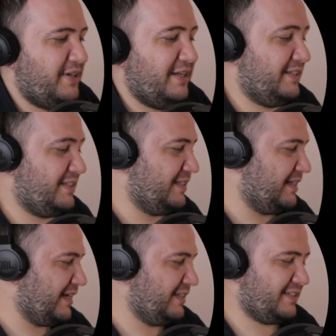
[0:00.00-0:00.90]
It's a
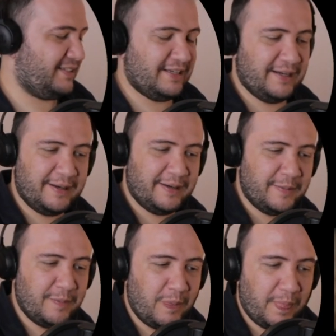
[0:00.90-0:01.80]
nice
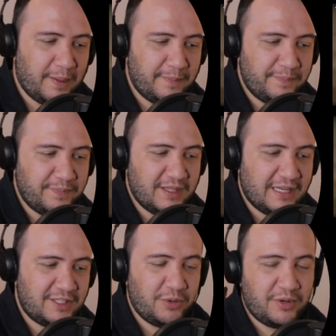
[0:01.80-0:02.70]
um,
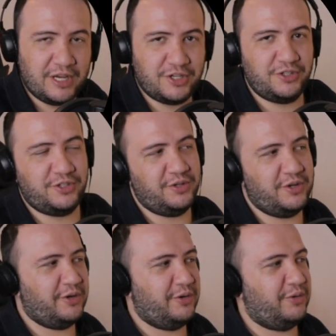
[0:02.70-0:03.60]
nice location to
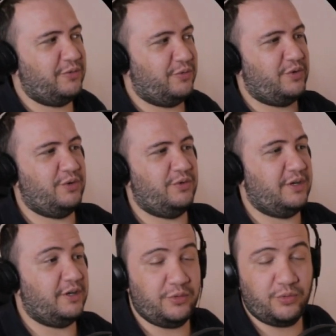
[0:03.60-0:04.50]
go
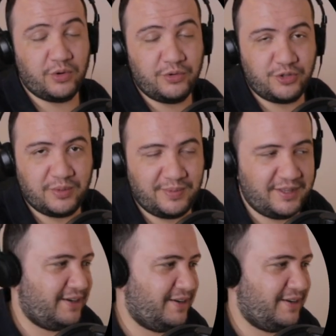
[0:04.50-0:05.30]
on a road trip then.